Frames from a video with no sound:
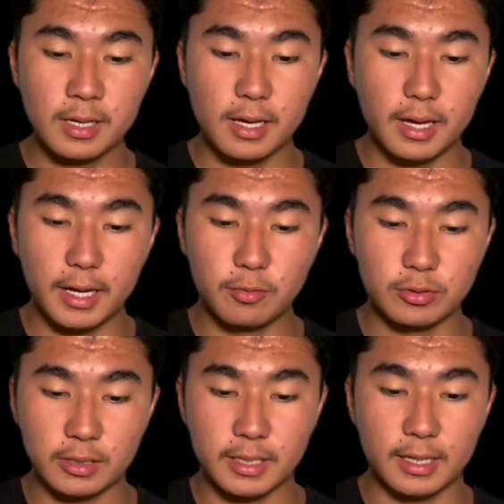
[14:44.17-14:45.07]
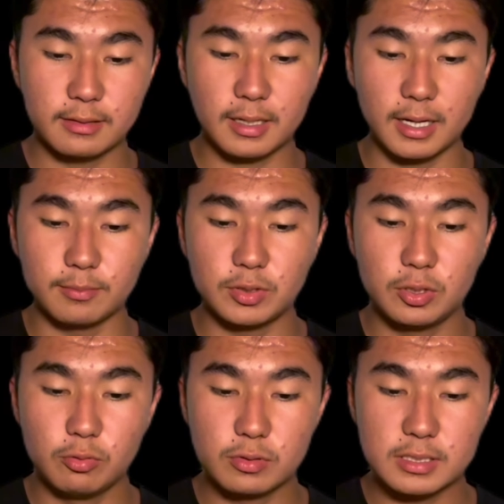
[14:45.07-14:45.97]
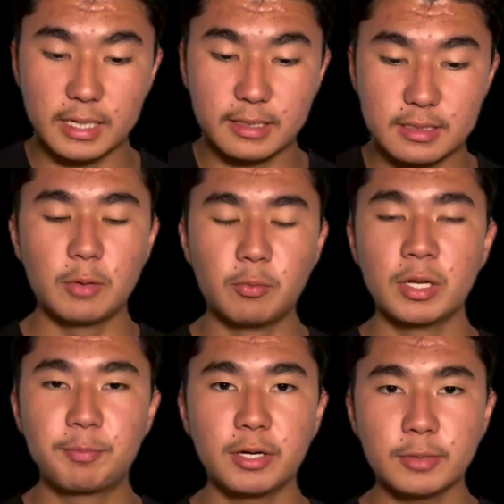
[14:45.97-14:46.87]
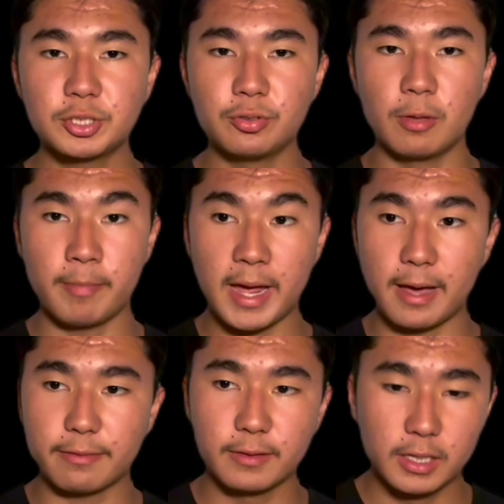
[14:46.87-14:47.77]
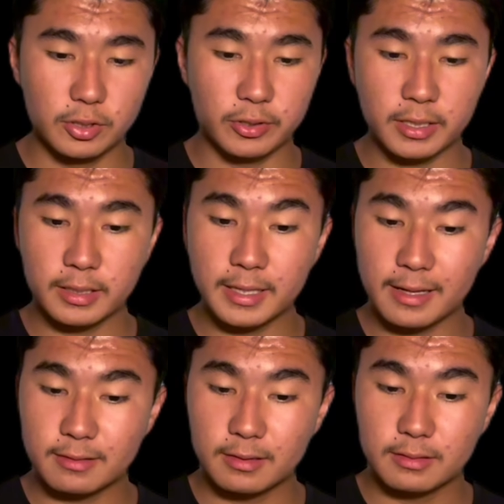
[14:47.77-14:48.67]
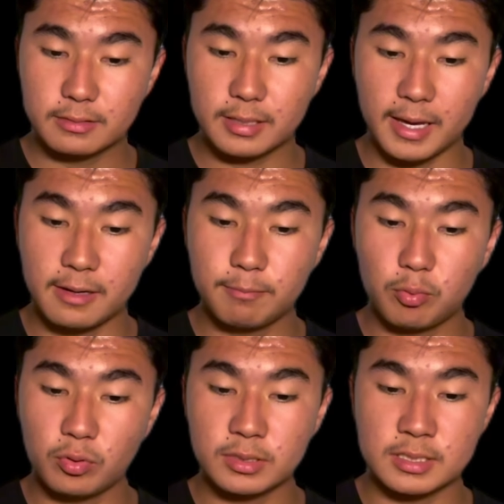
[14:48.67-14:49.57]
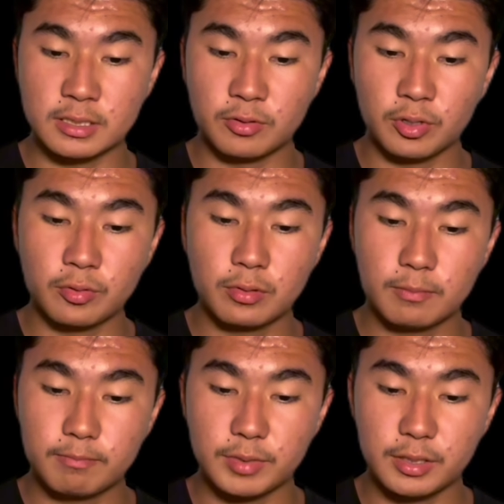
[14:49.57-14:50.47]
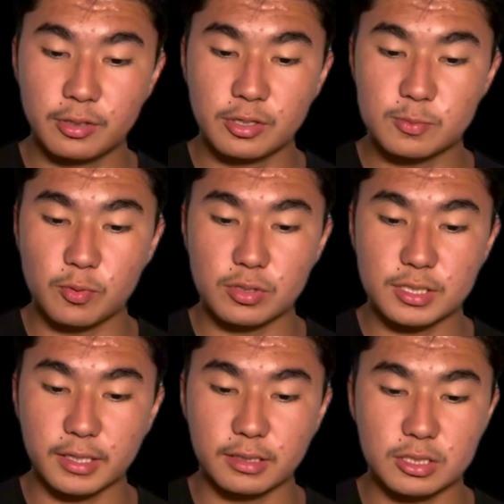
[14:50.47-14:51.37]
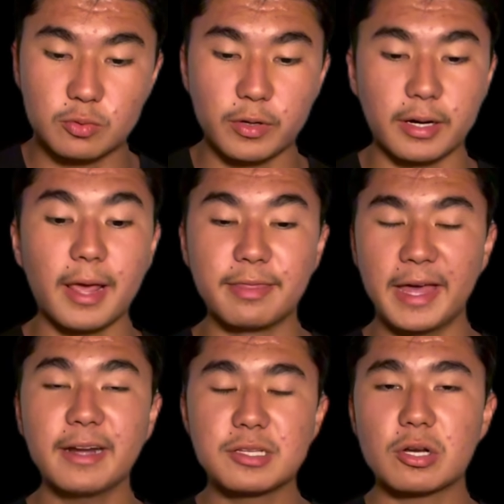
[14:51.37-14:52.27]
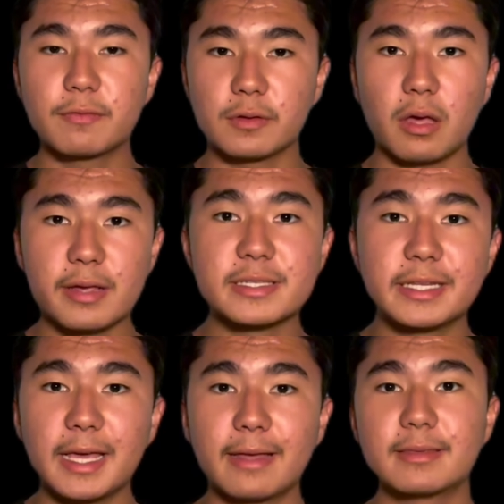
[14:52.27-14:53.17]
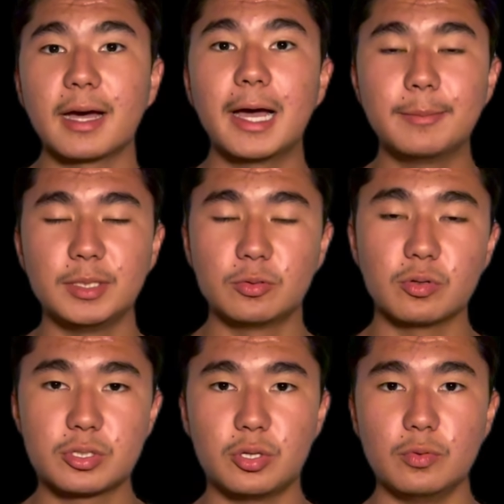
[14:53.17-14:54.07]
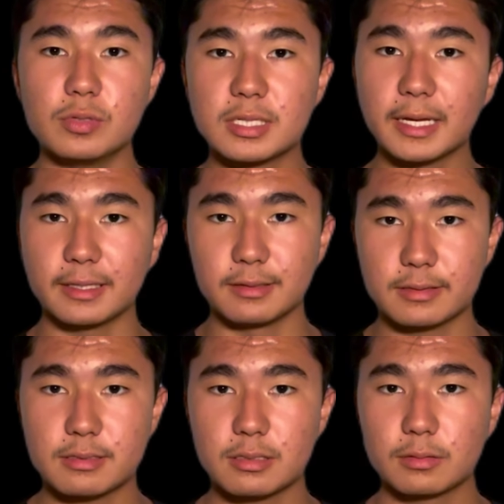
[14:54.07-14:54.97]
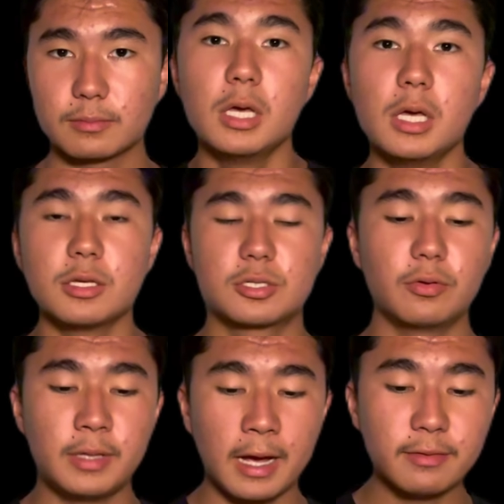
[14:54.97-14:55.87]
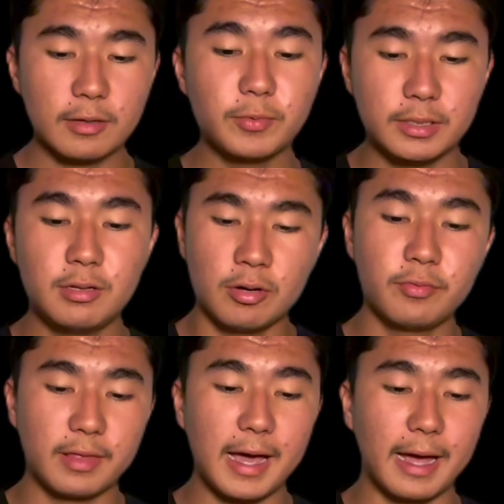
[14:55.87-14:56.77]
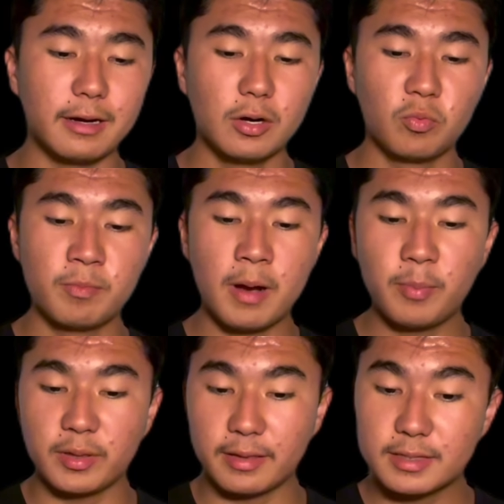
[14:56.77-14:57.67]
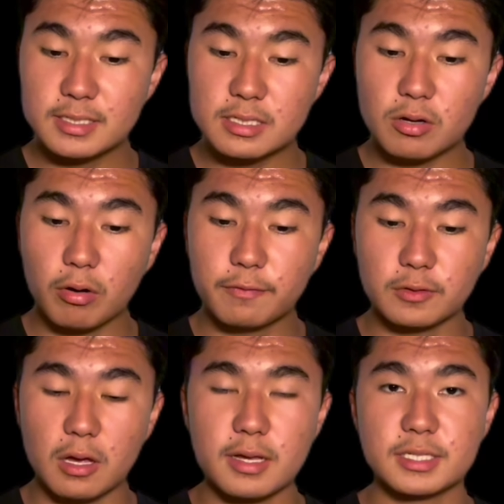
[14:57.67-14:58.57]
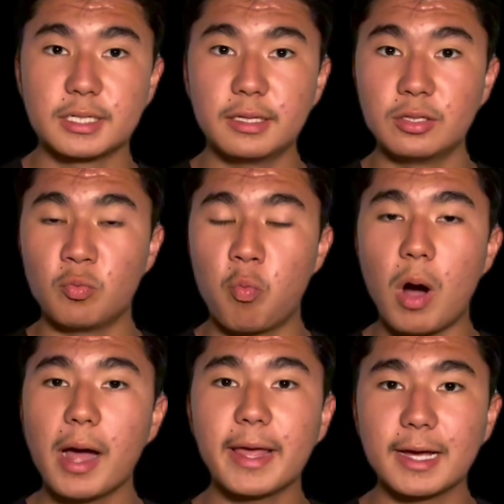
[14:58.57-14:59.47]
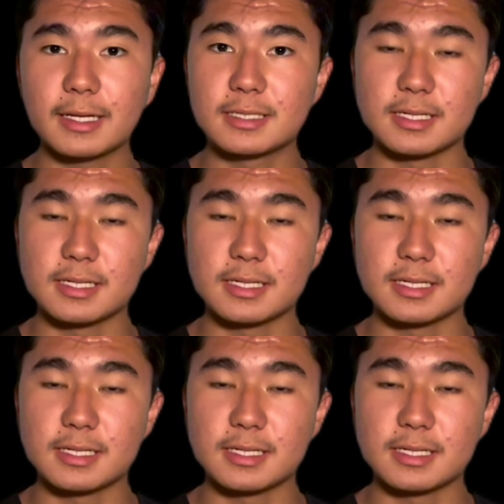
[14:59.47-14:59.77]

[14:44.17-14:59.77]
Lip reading: and we're looking at time 2 seconds. And when you pretty much do the math, you're going to get 10.0 meters per second squared. And that is our velocity at time equals 2 seconds. So now that we know that, remember that this is our velocity in the y-axis